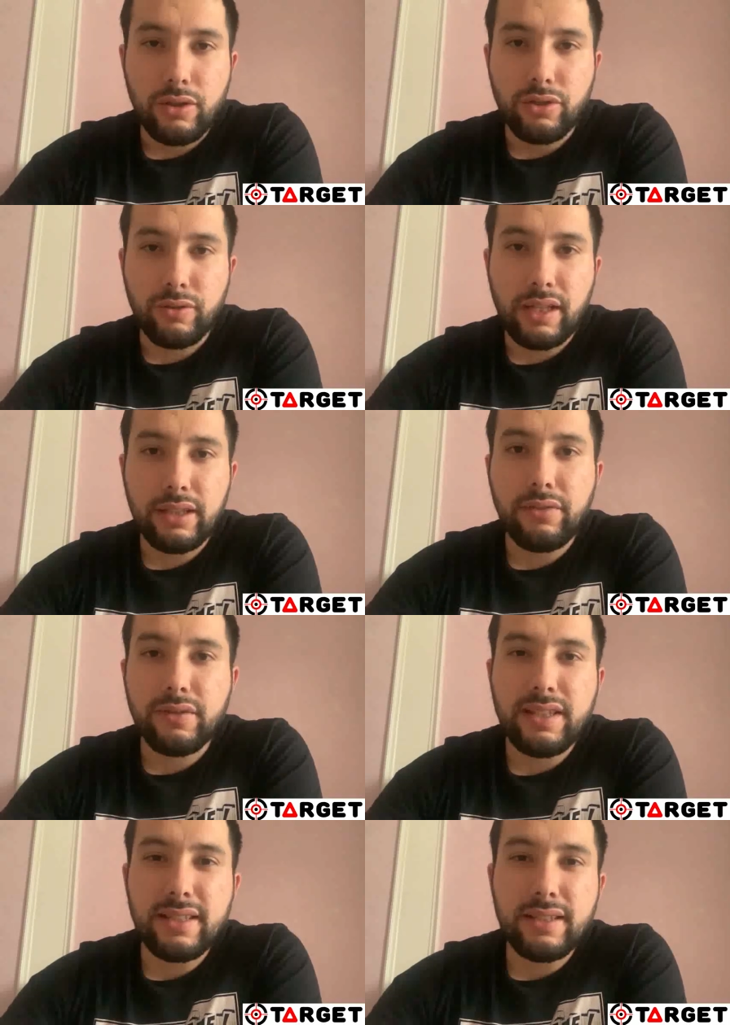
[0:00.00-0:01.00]
So that if
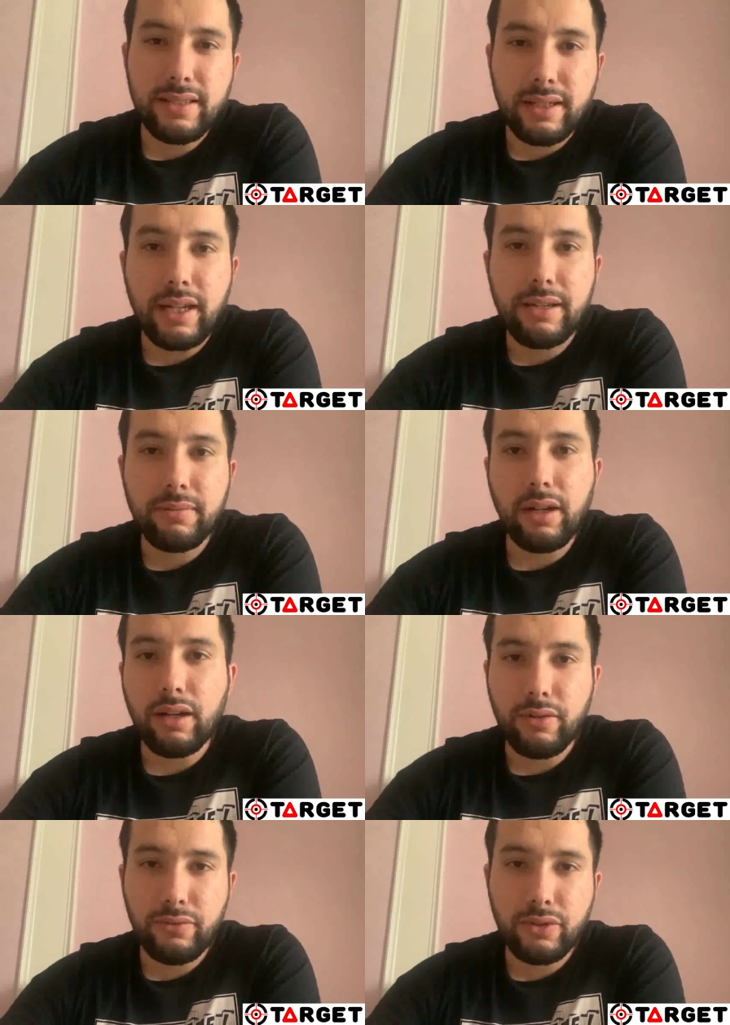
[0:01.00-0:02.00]
this is the time
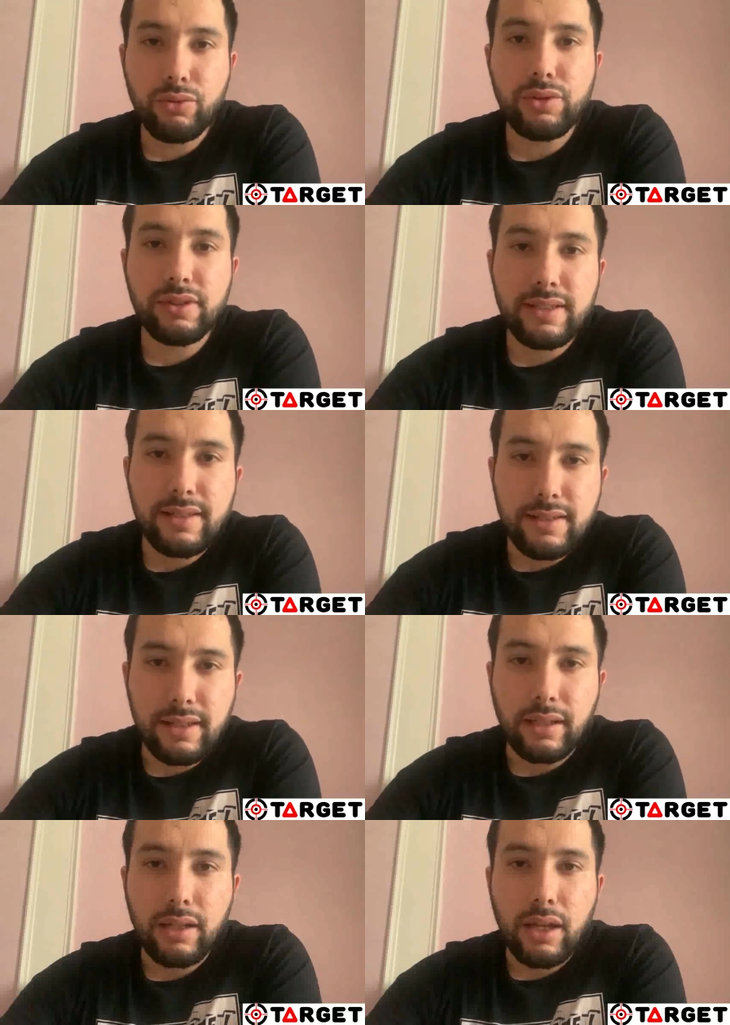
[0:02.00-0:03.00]
of social distancing,
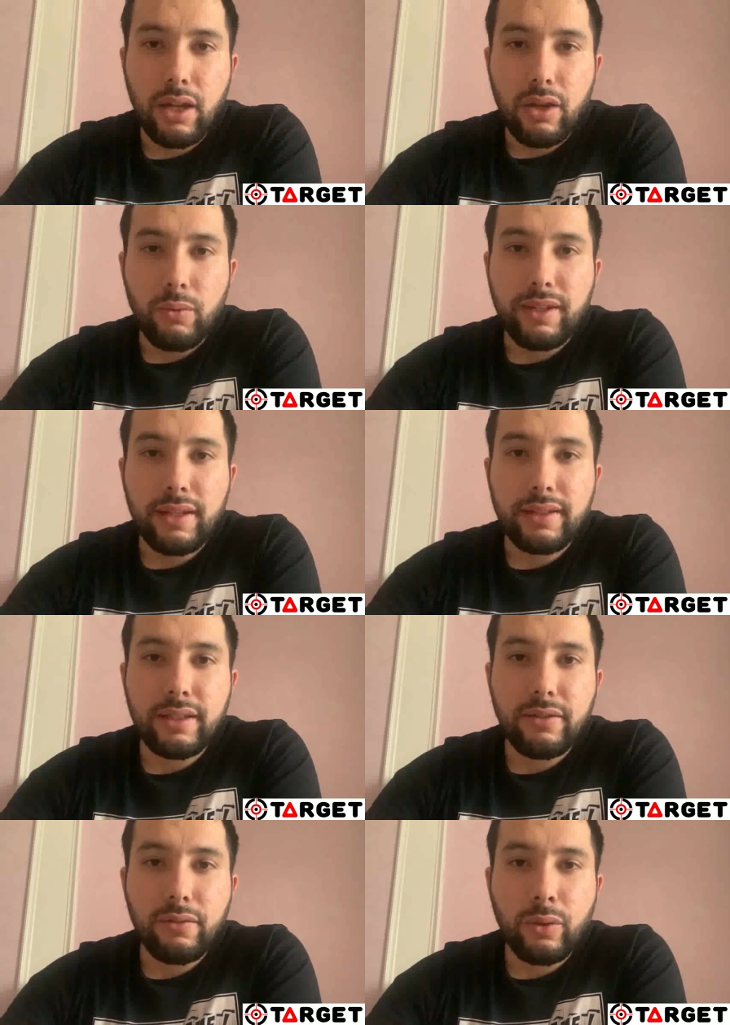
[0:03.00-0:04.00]
we can
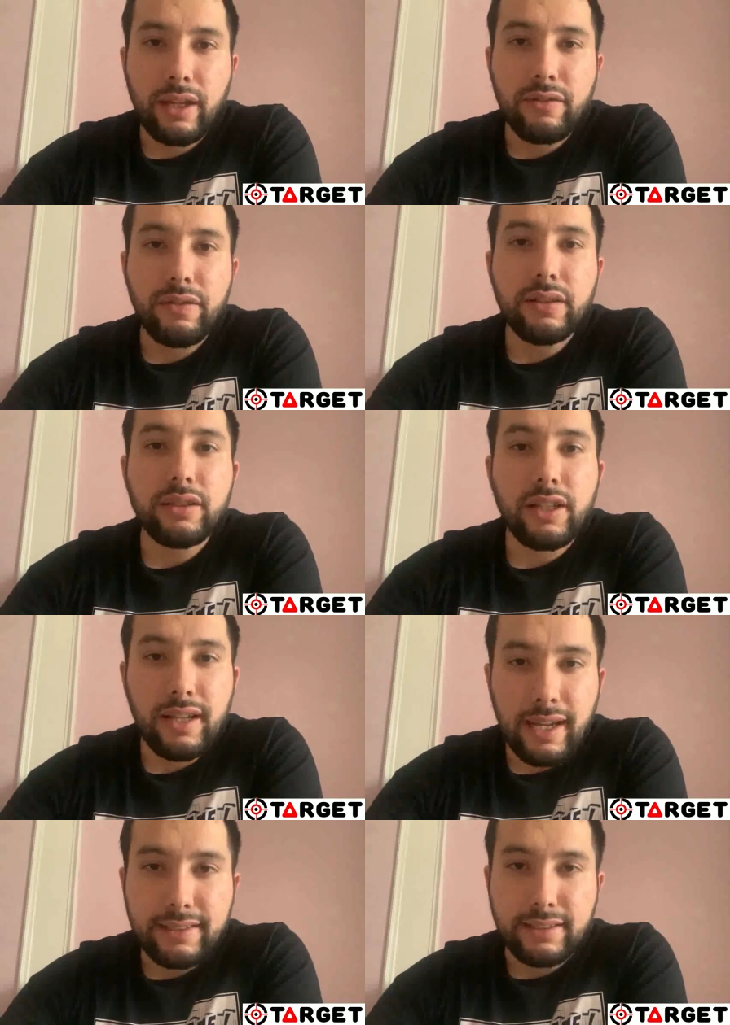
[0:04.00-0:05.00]
we can feel
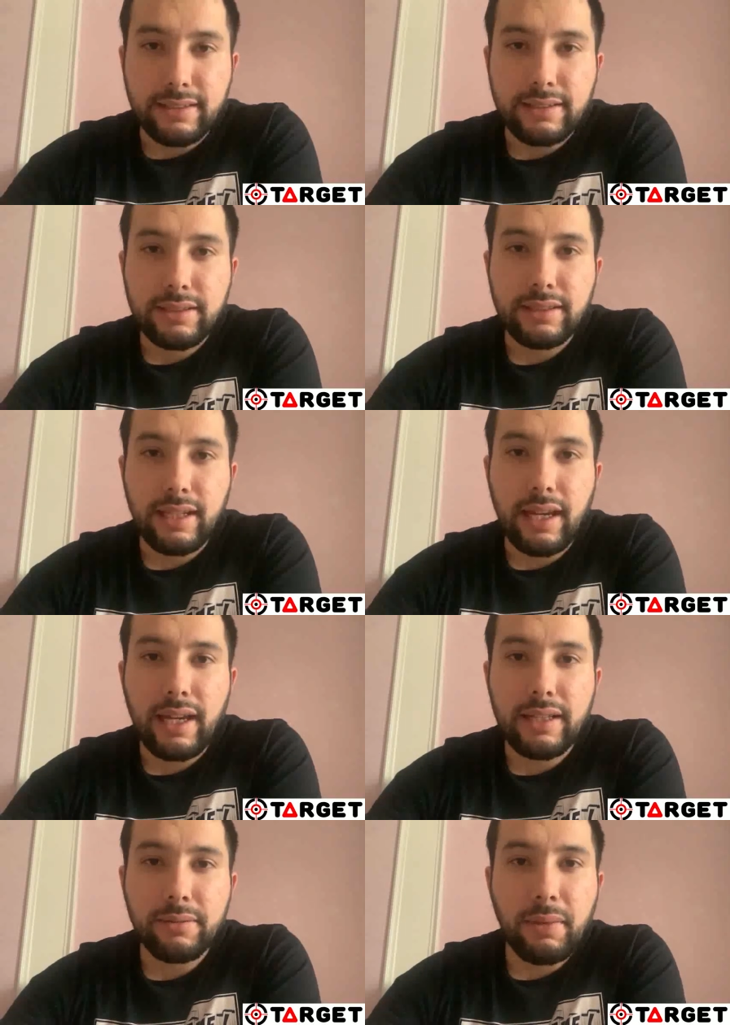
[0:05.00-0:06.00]
connected
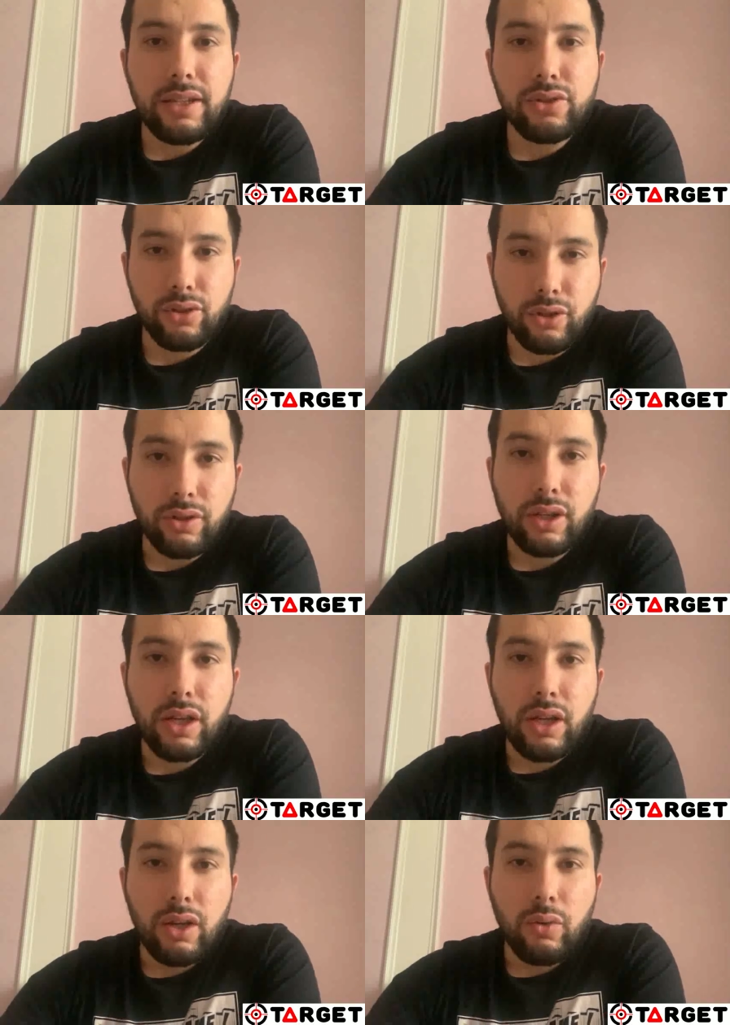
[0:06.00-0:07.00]
and make sure
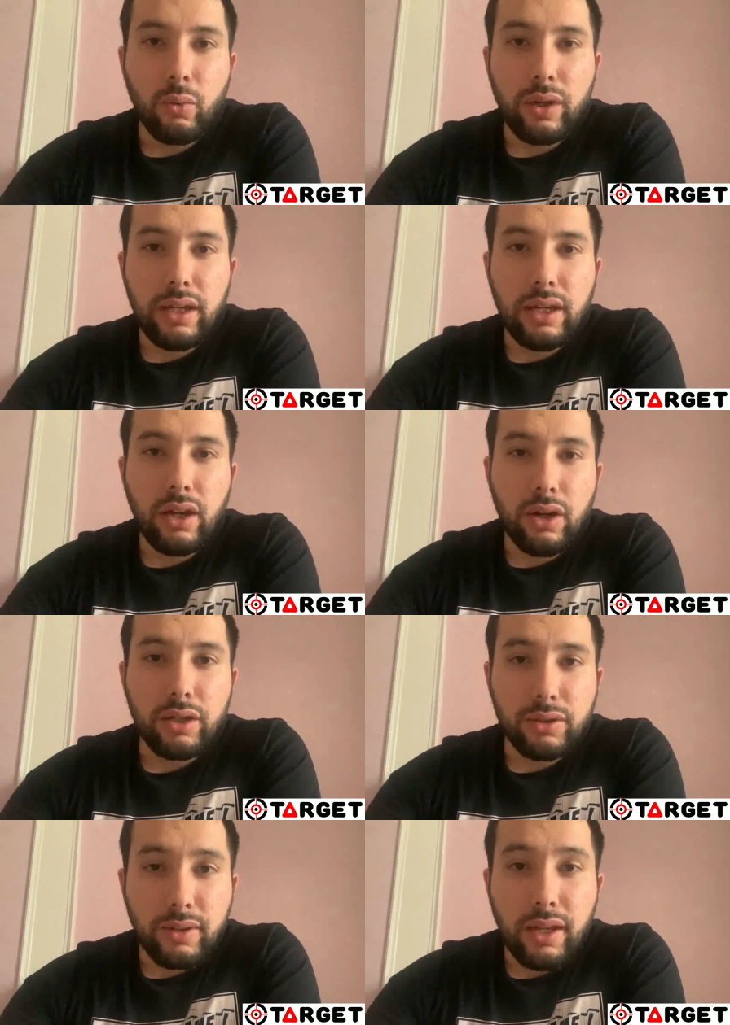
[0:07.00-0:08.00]
we are
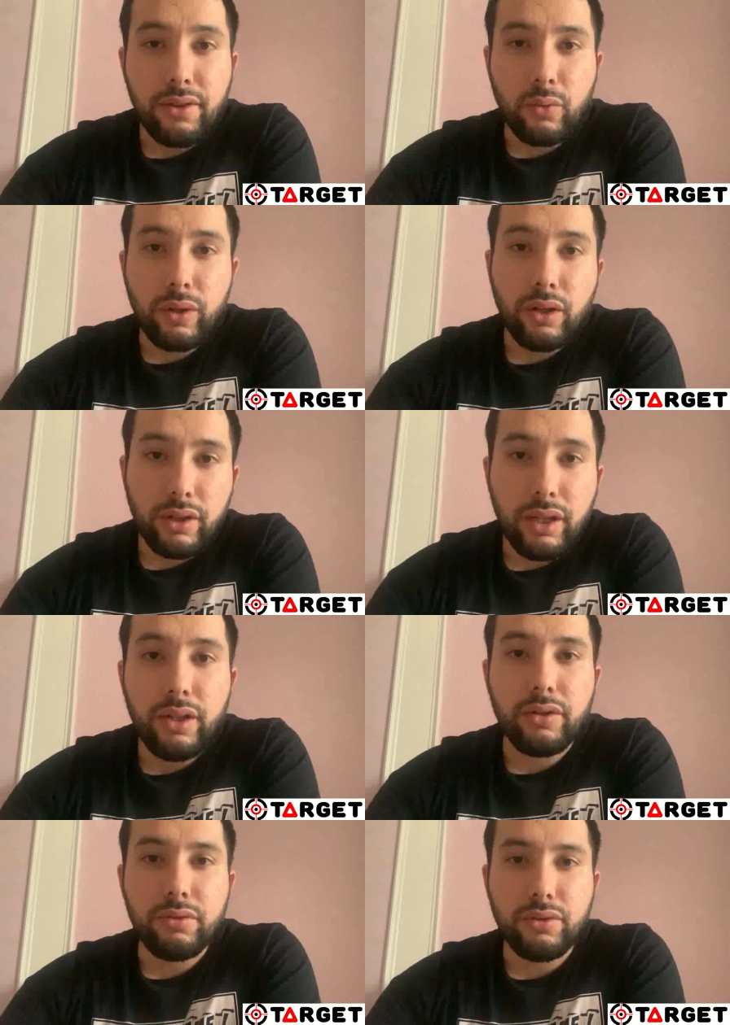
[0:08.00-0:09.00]
together, we are
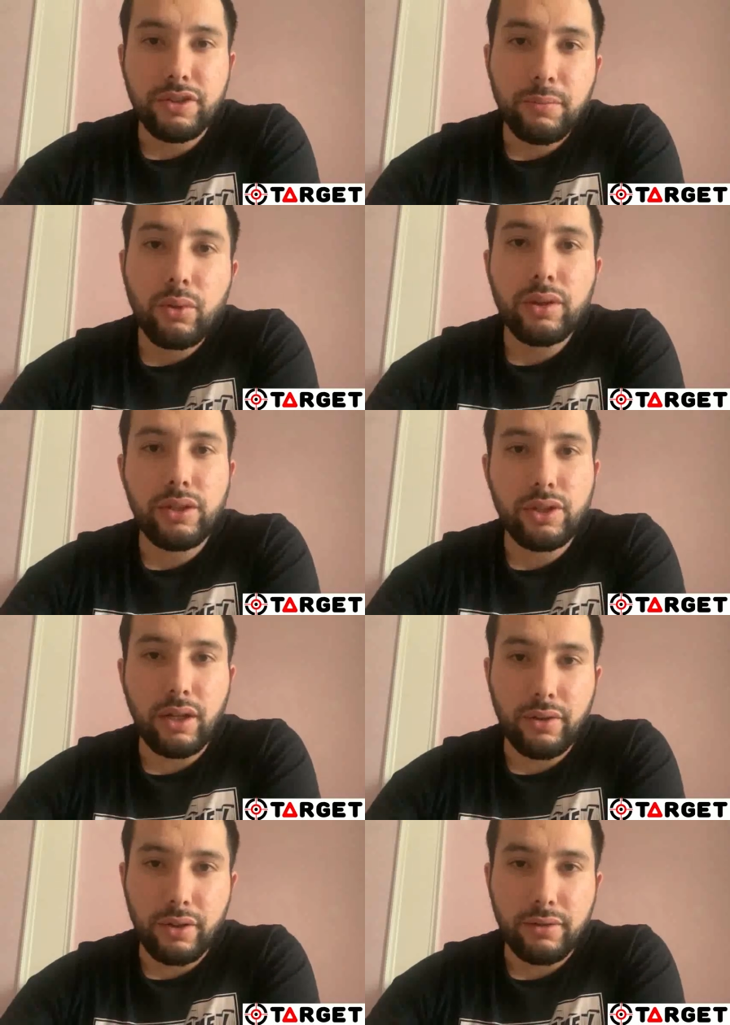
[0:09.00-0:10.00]
here to support each
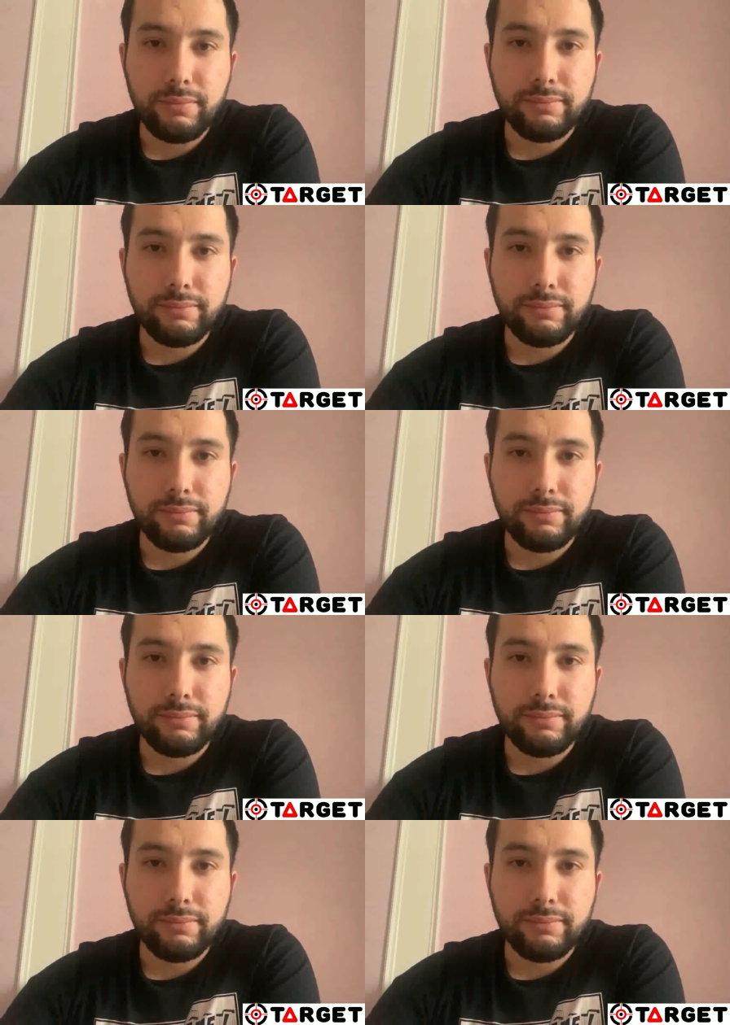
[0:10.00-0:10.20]
other.